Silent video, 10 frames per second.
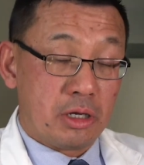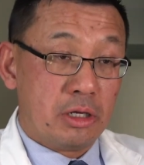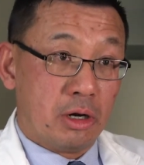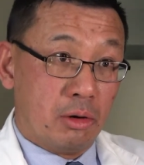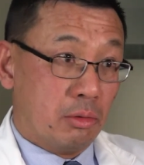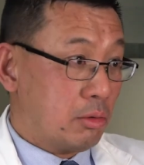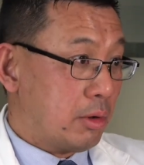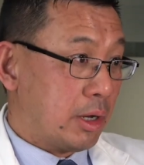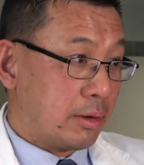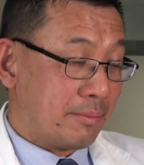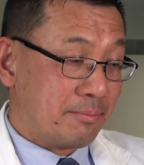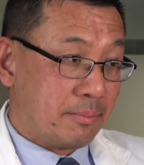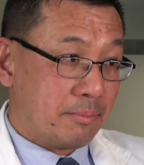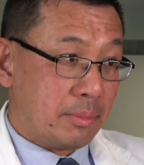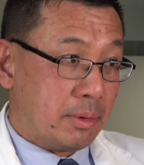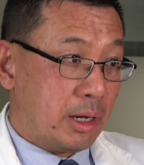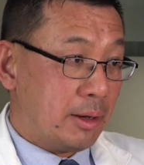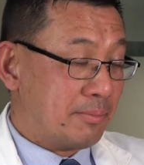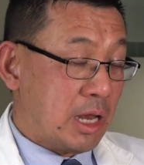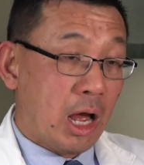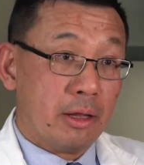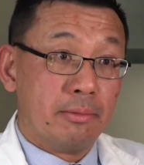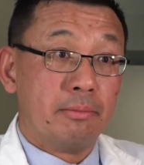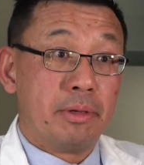not